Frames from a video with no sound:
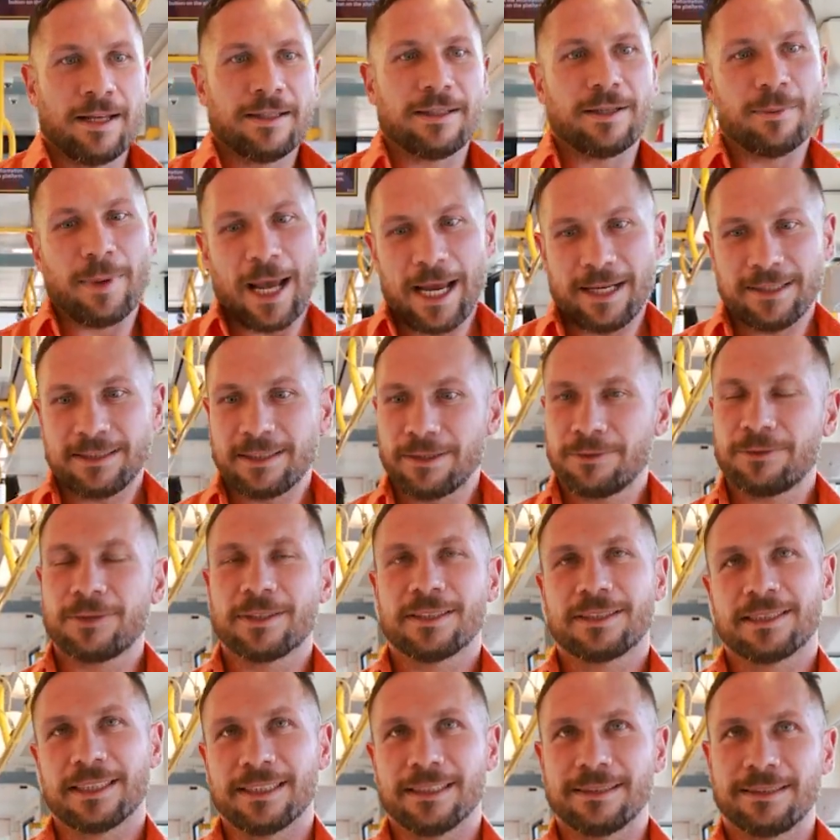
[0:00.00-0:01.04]
The main
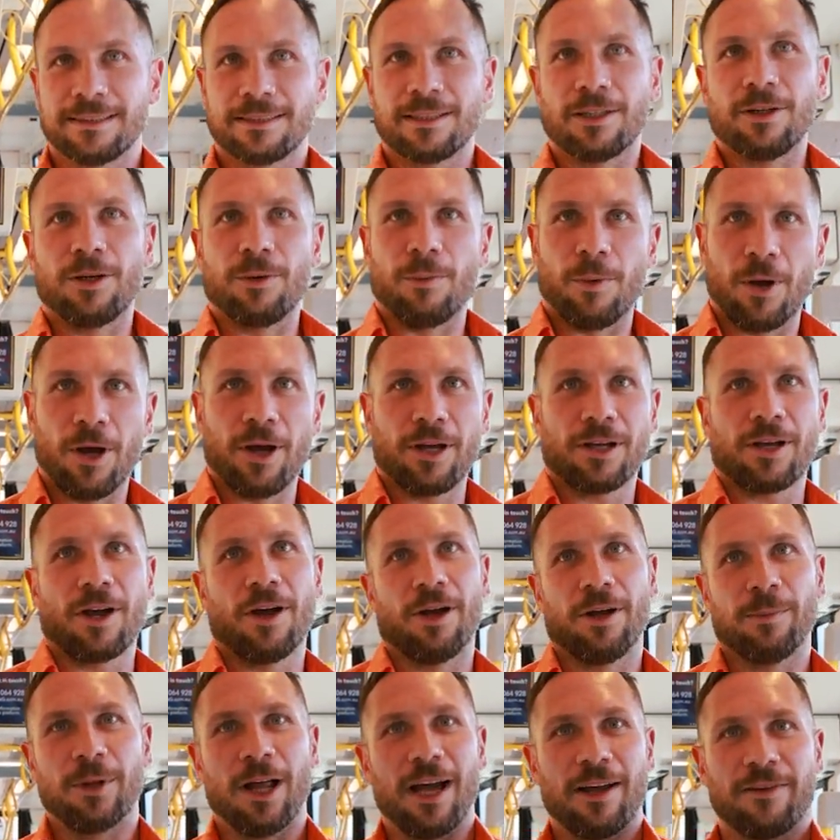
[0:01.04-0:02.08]
difference is the
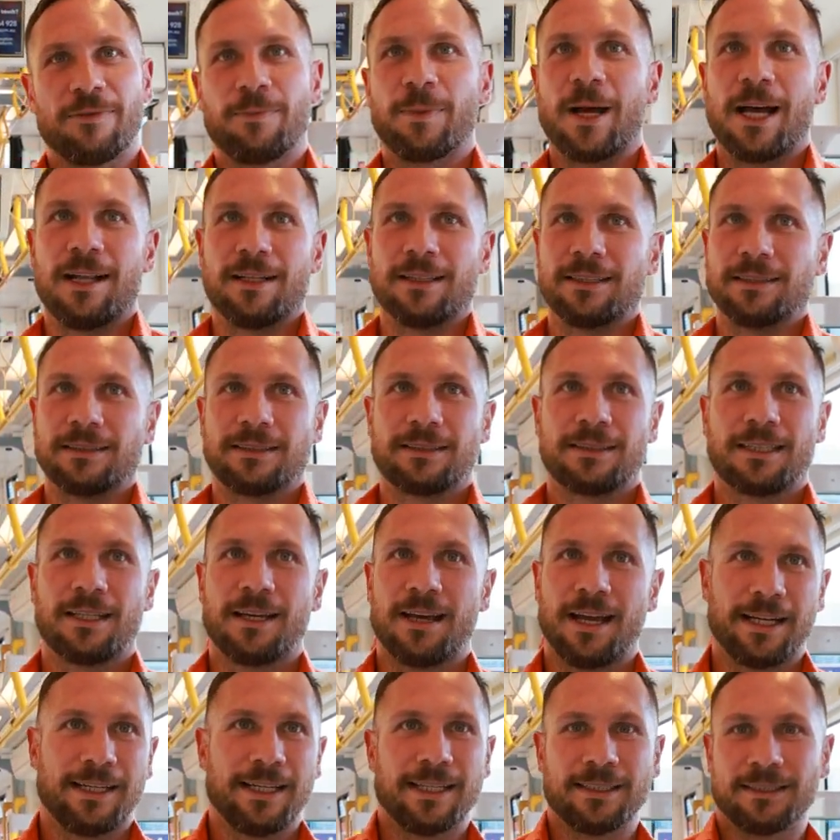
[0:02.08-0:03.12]
work-home life balance.
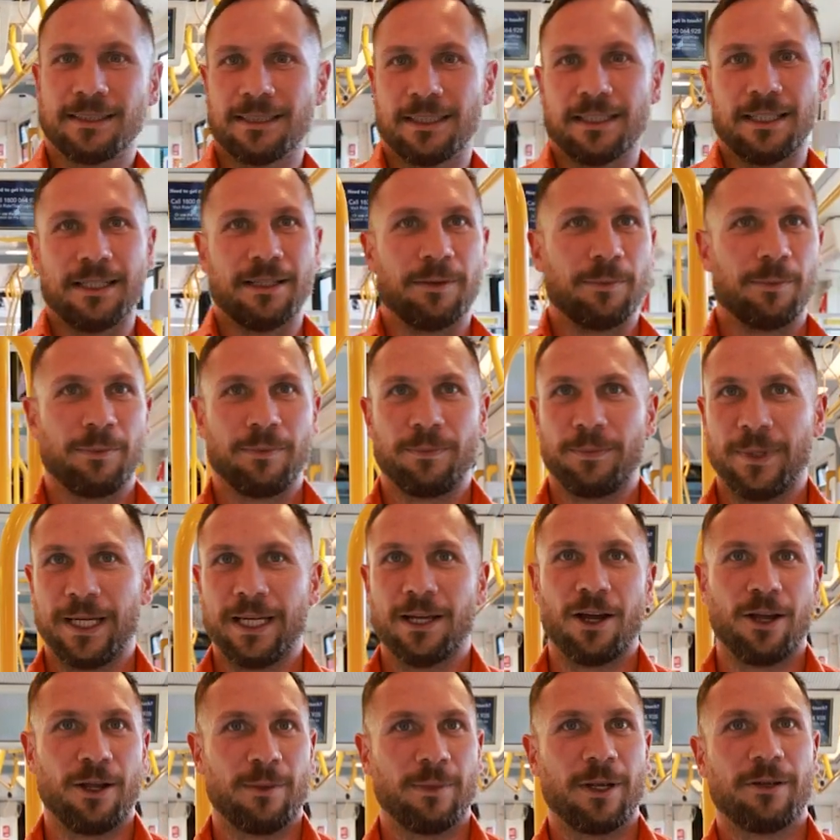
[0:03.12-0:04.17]
I get to be
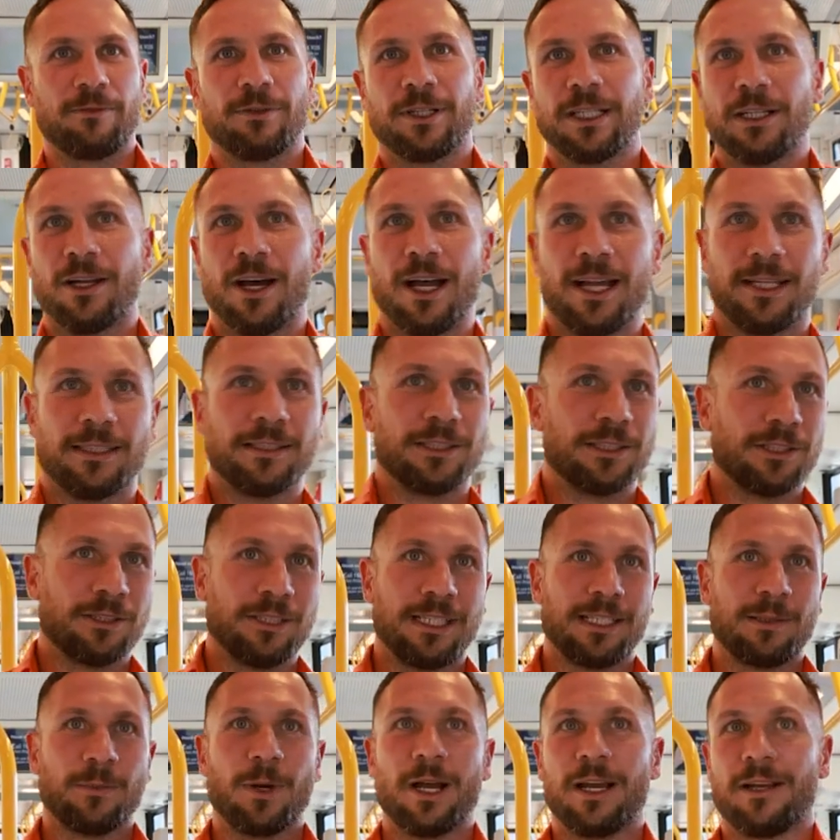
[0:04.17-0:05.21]
home every night
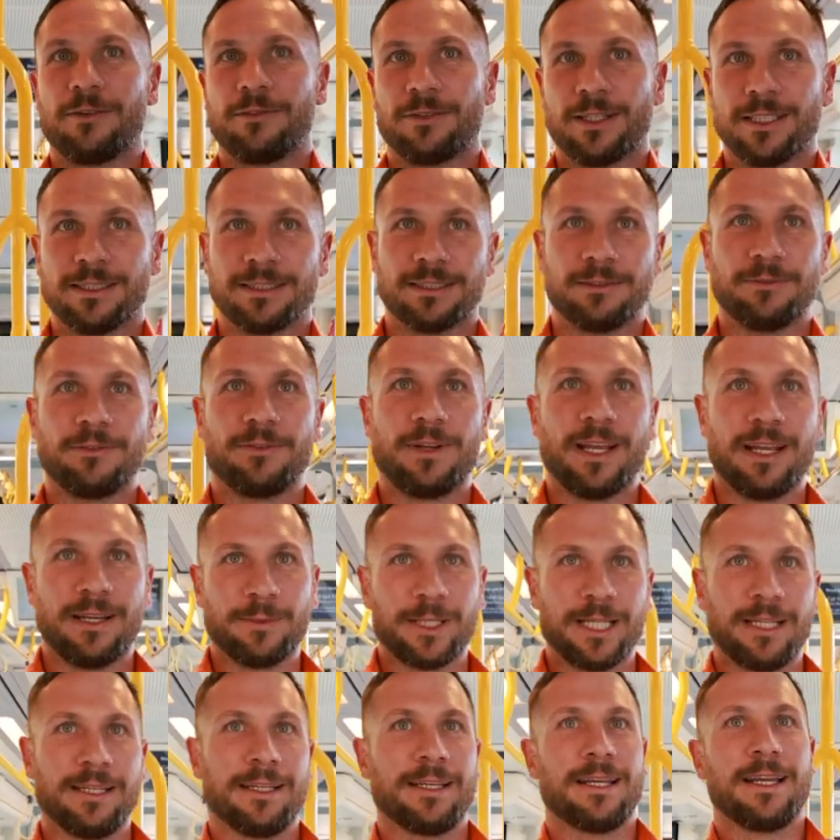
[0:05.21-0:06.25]
enjoying my friends and
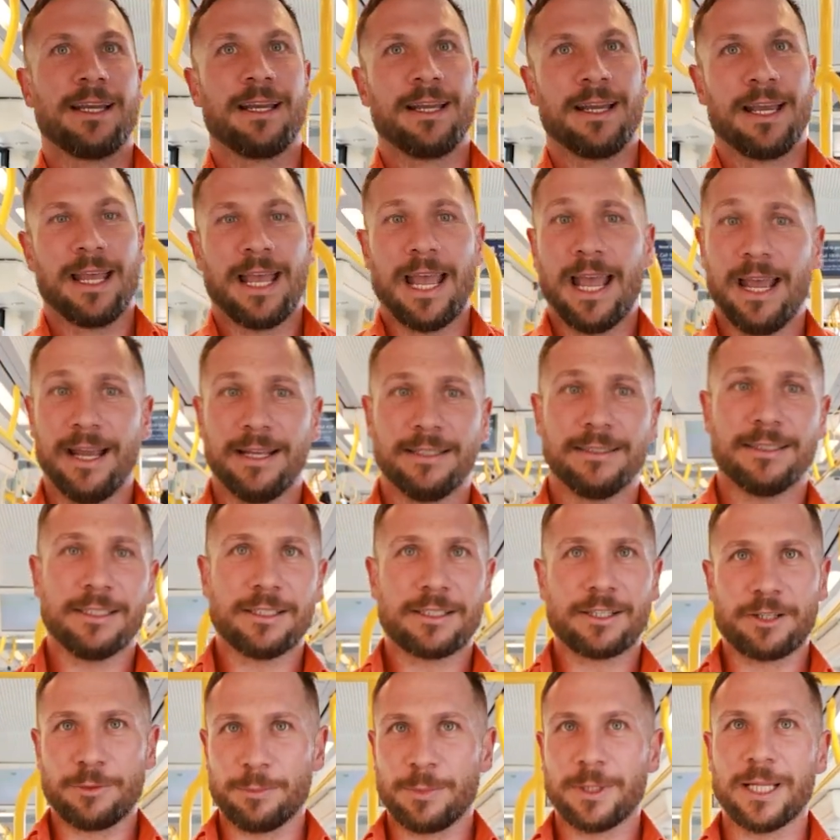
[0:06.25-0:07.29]
family, and the
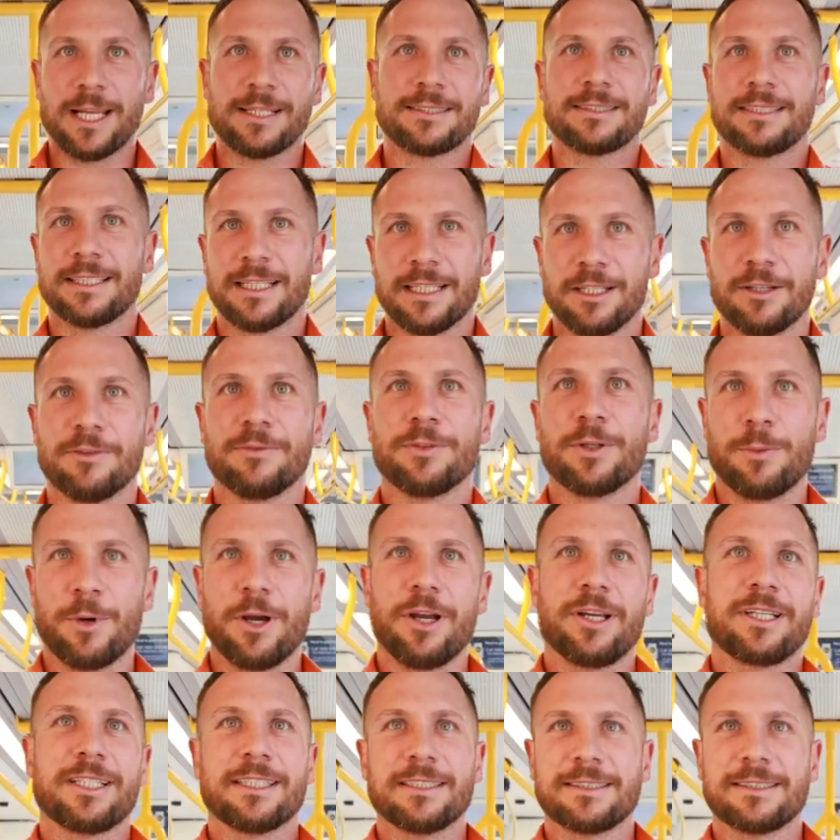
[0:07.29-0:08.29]
complexity of the work